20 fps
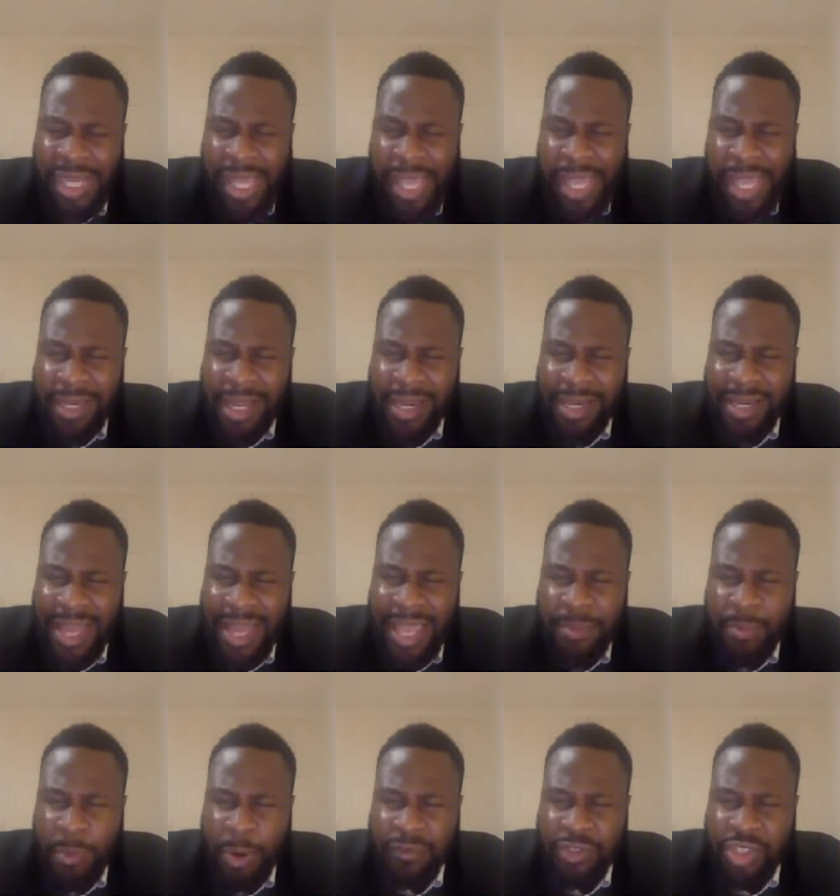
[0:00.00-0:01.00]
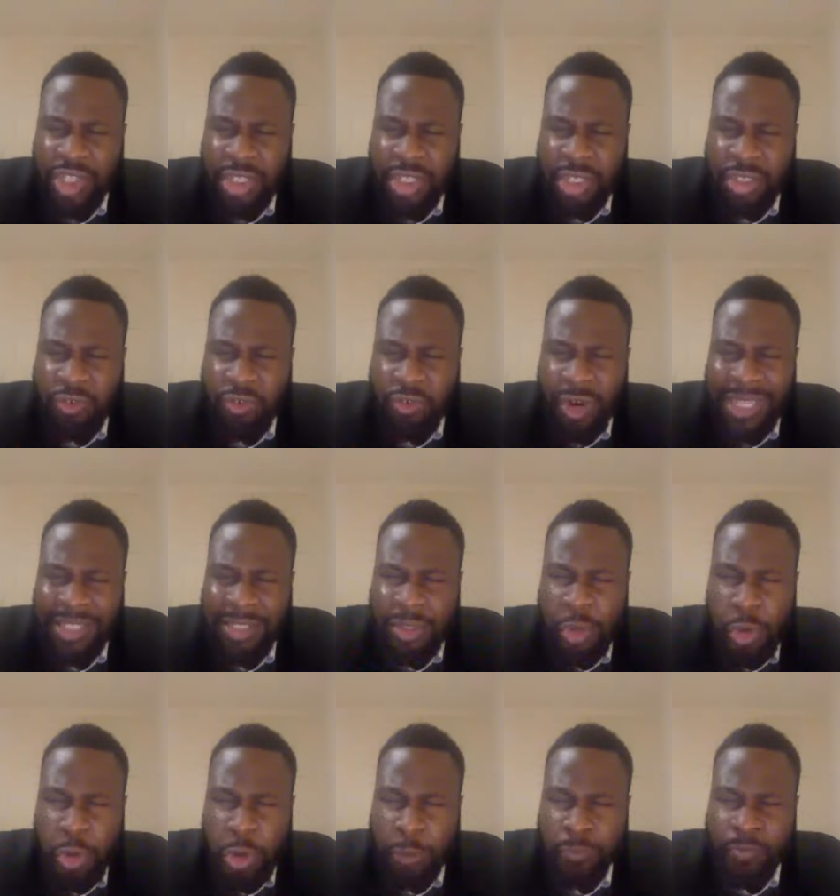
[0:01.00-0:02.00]
in the name of Jesus Christ,
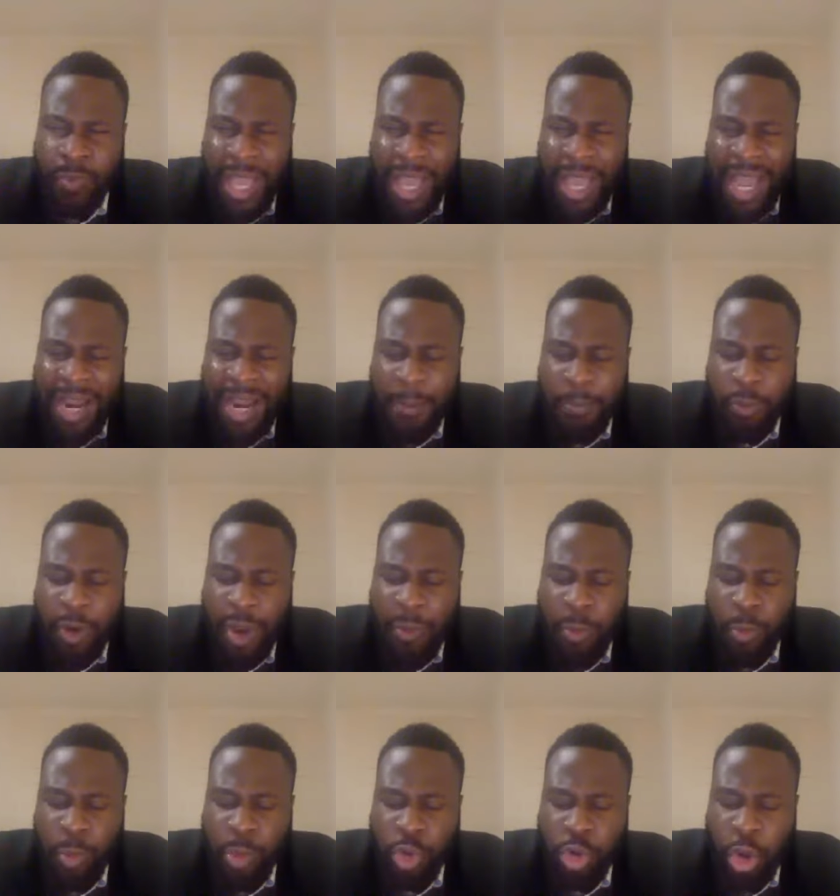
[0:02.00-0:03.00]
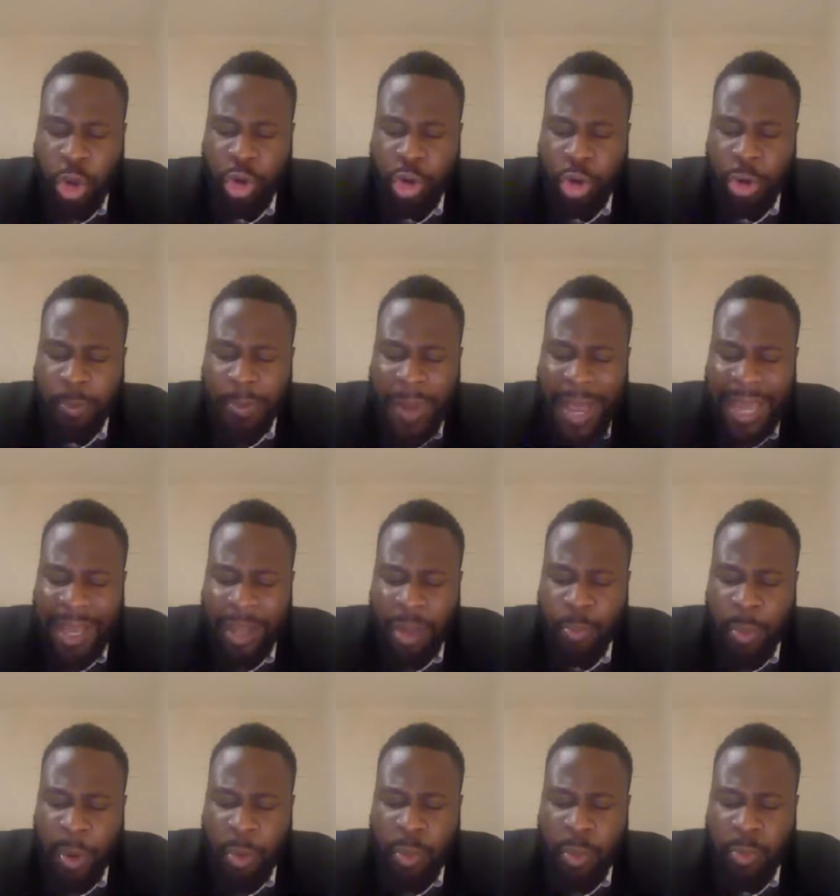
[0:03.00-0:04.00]
Lord God. And I pray we will mm-hmm. not look back,
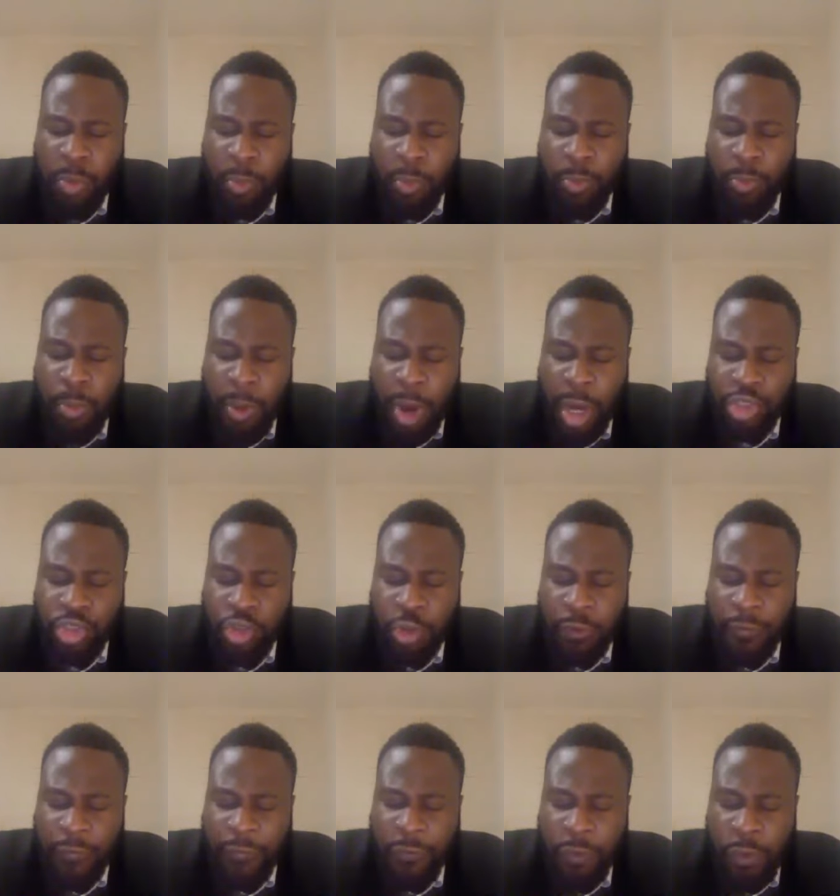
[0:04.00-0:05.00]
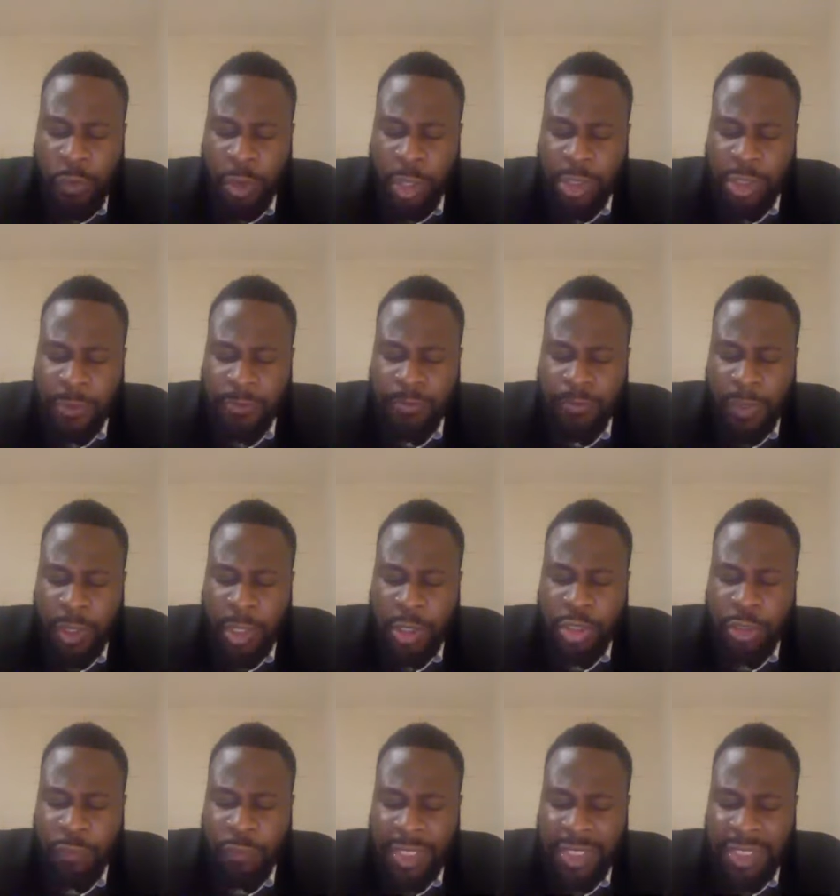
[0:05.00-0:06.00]
but we will march on forward mm-hmm.
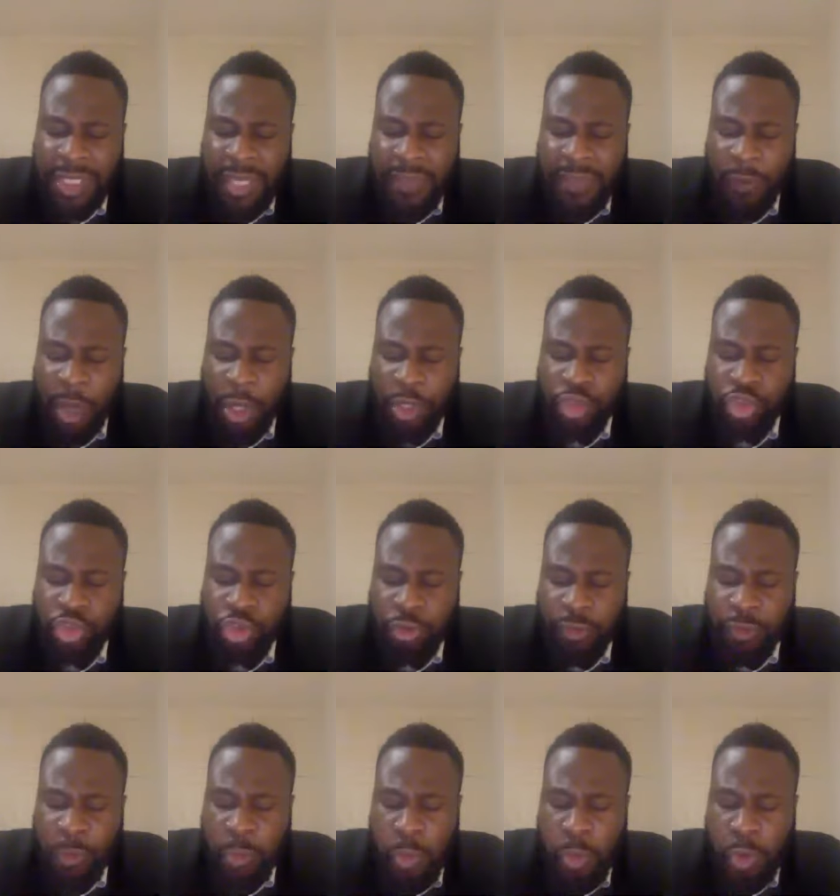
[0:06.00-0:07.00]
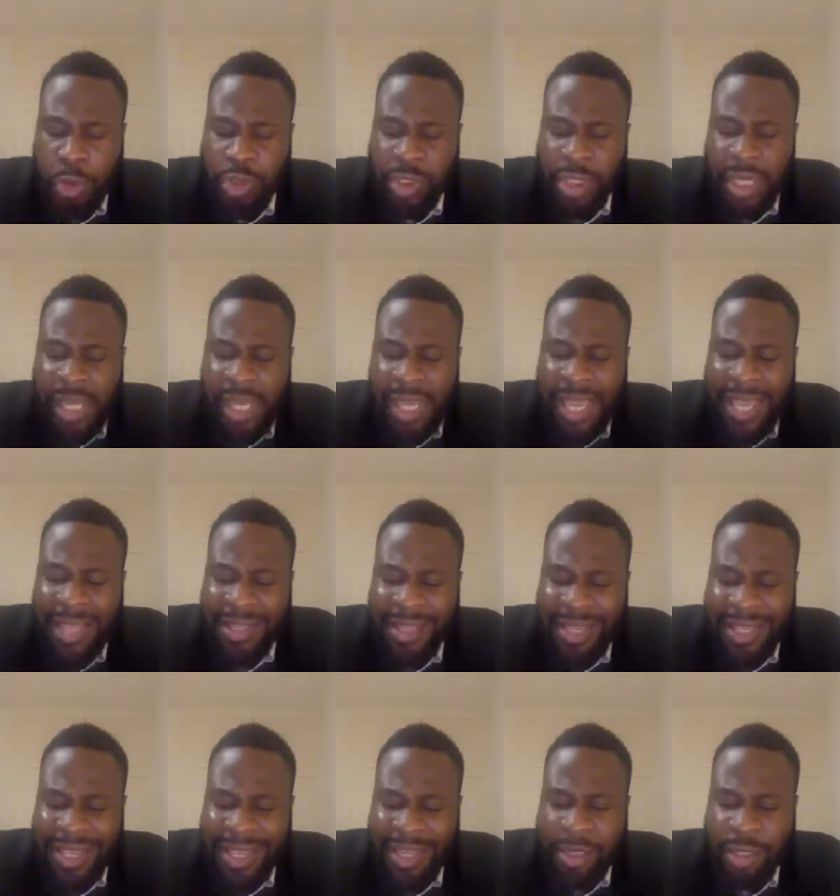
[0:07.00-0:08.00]
to receive our due reward in the
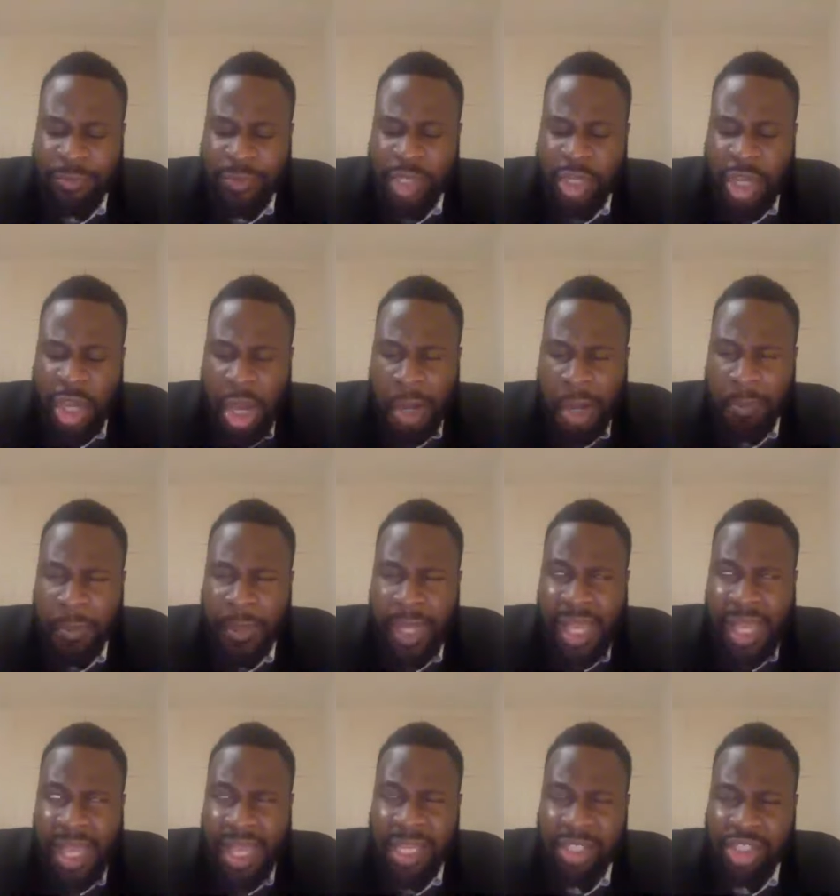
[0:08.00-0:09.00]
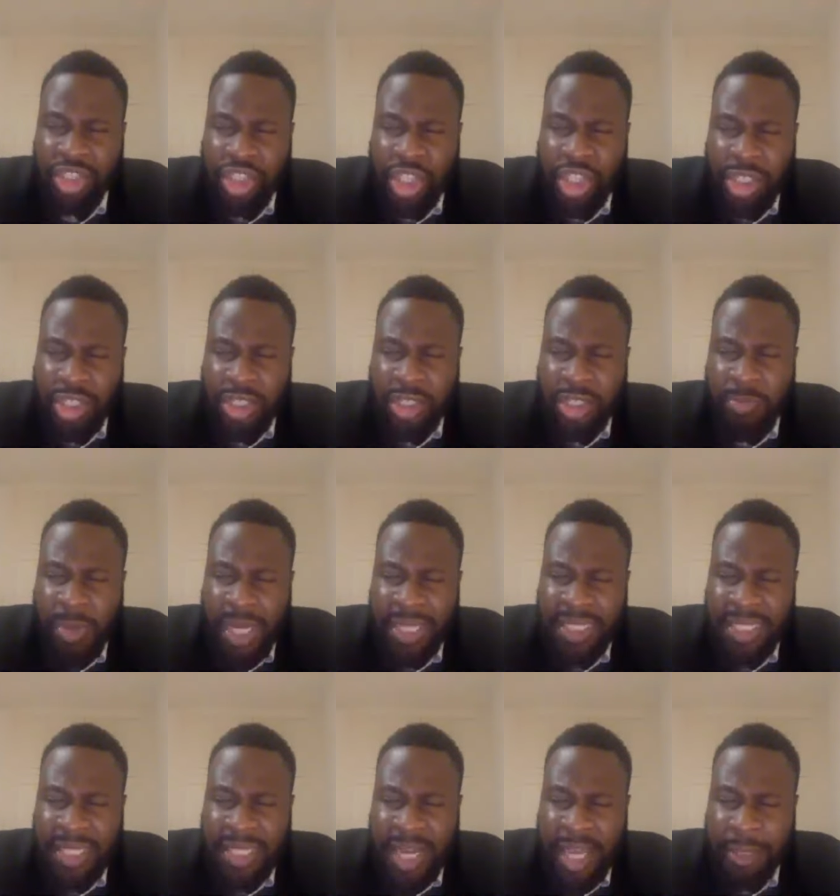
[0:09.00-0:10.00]
kingdom to come. In Jesus'
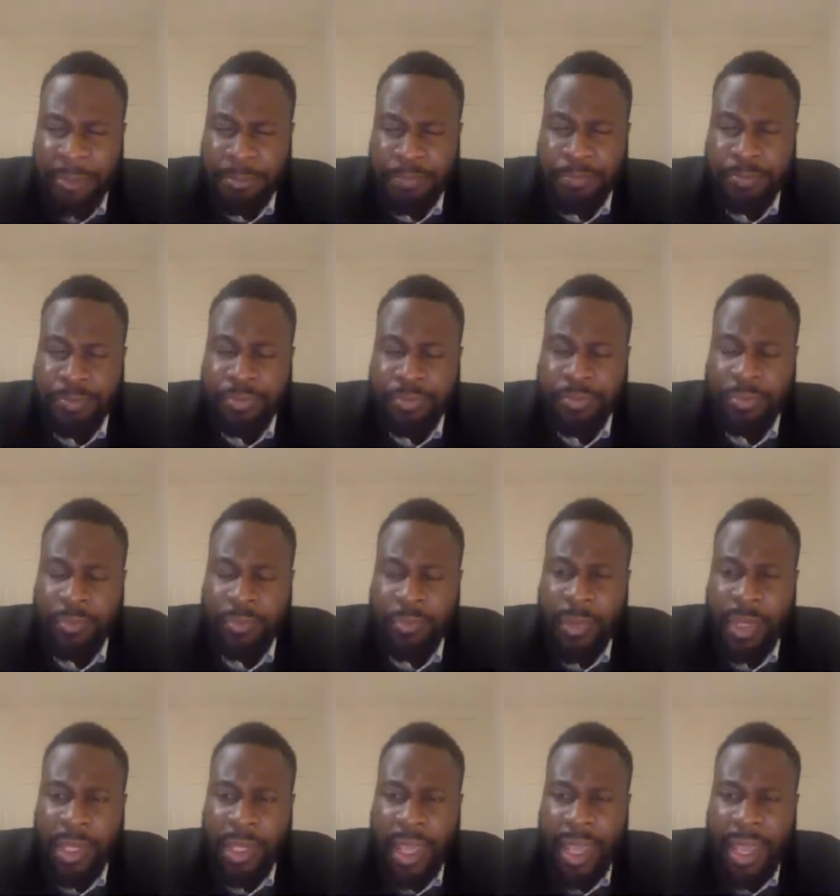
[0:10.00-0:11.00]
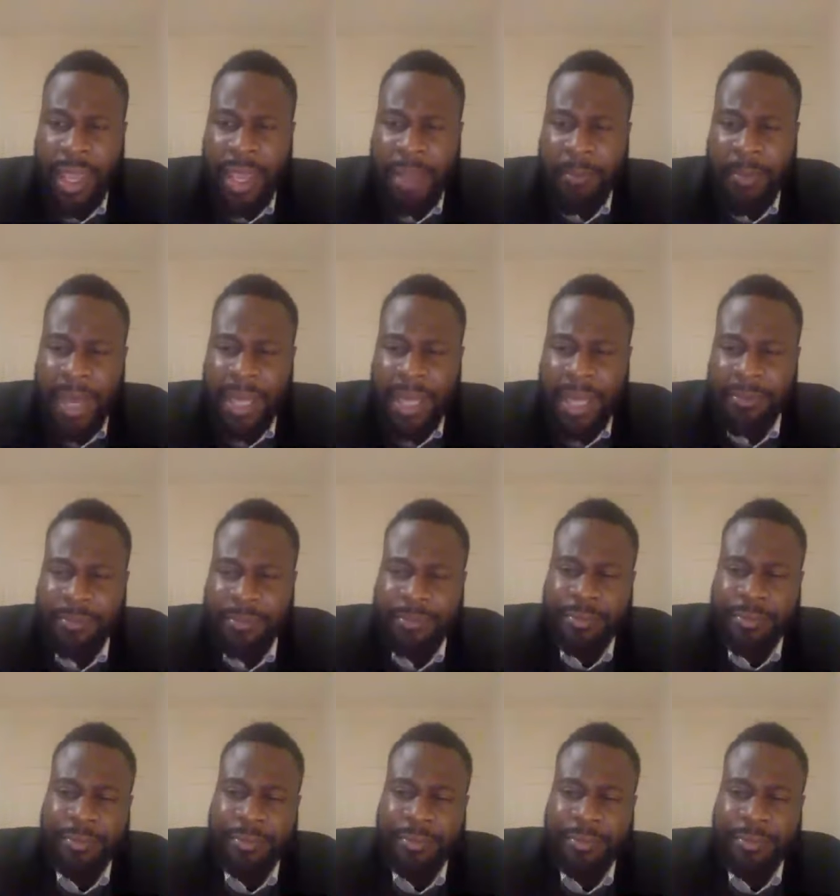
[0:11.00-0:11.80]
mighty name. Amen. Amen.